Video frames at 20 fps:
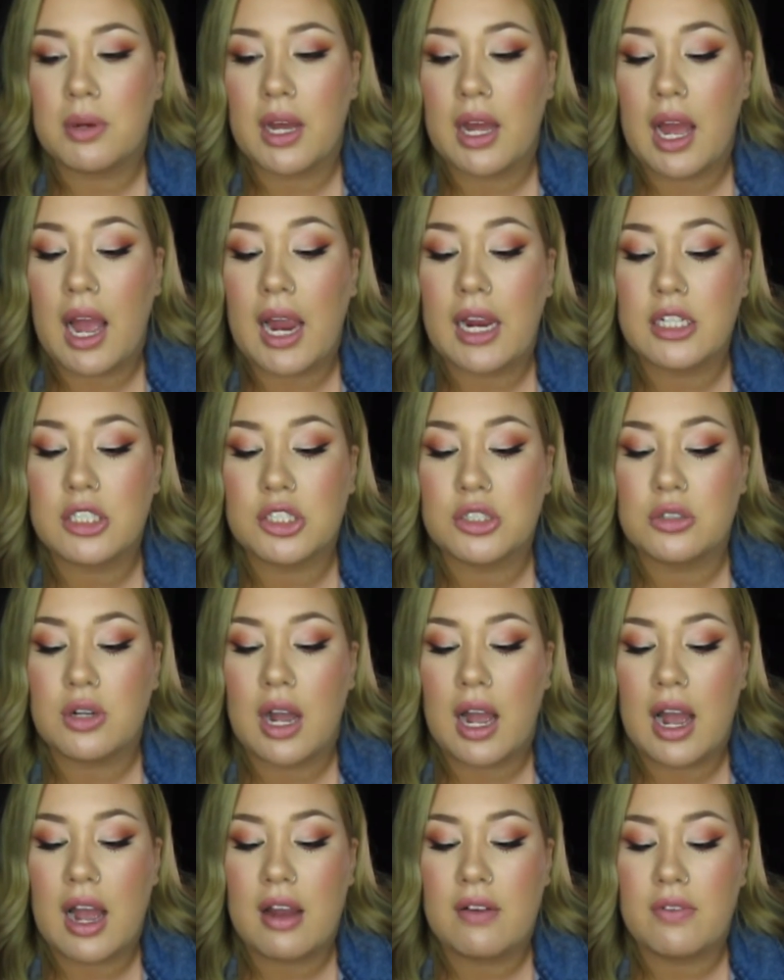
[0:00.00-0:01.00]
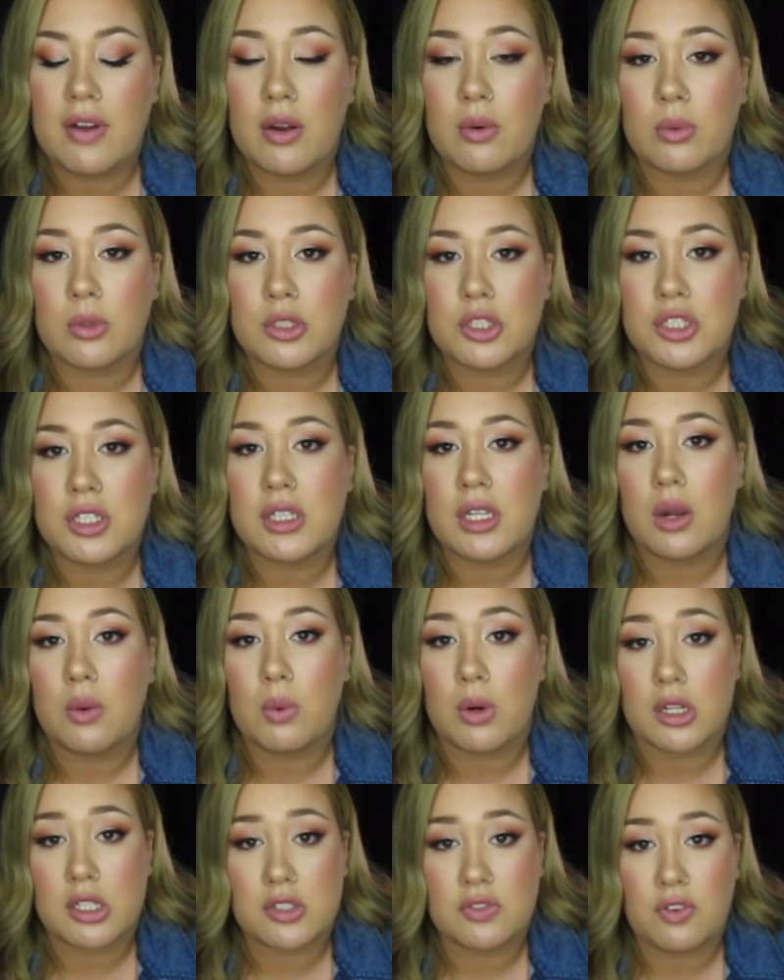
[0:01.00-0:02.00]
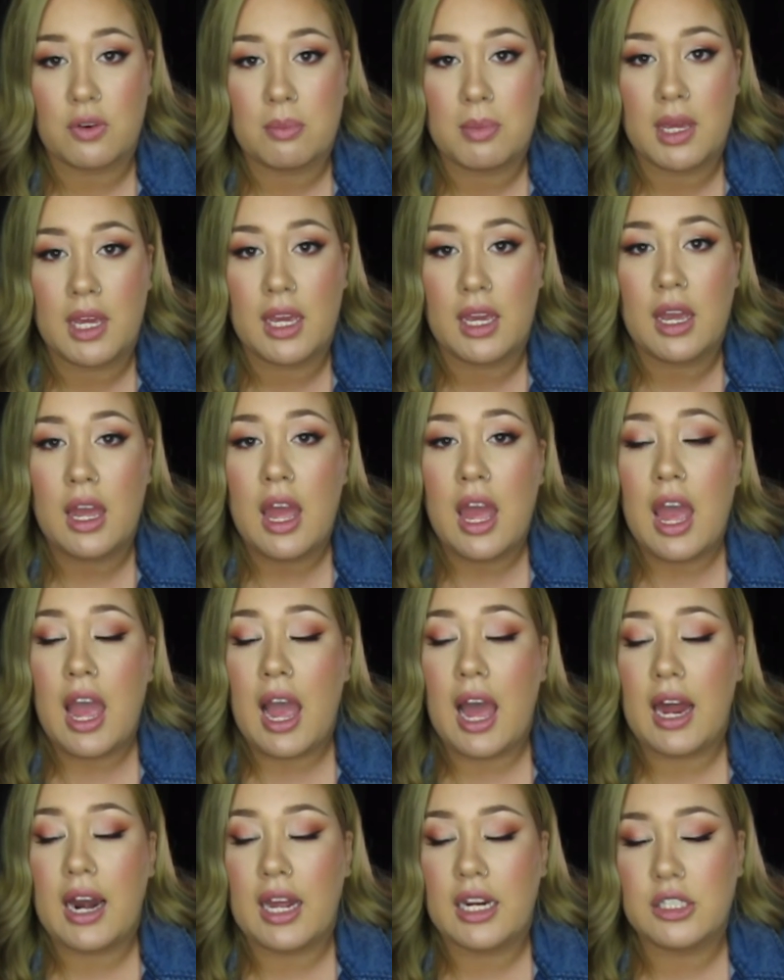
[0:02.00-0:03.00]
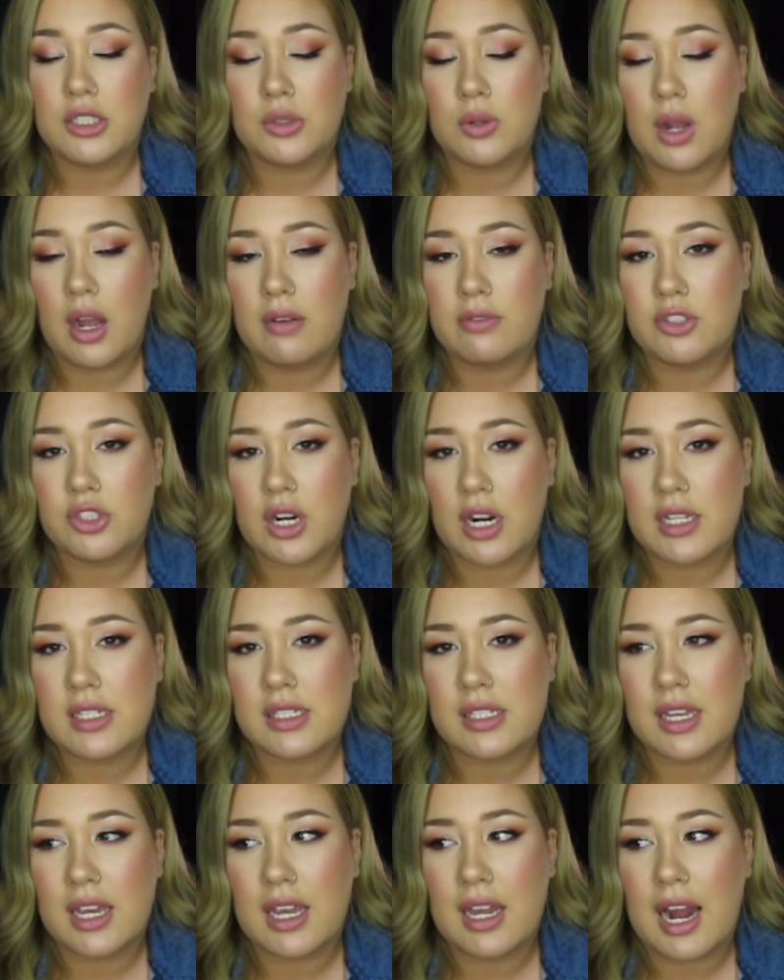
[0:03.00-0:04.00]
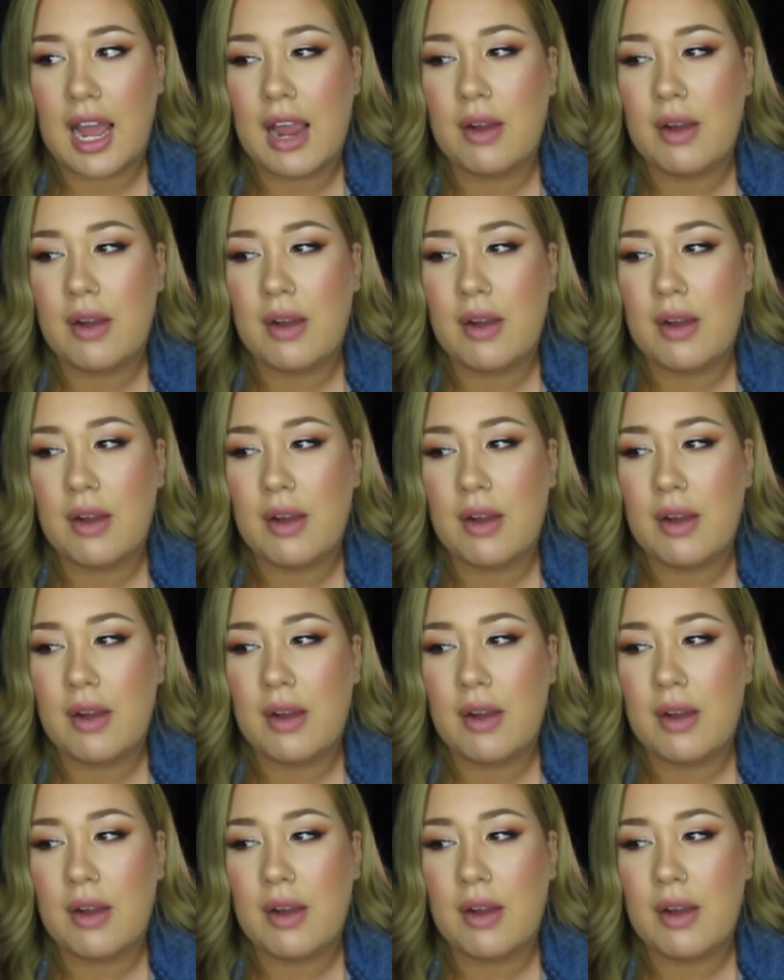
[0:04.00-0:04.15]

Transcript: but I do have a routine that works for me, and I do have dry skin.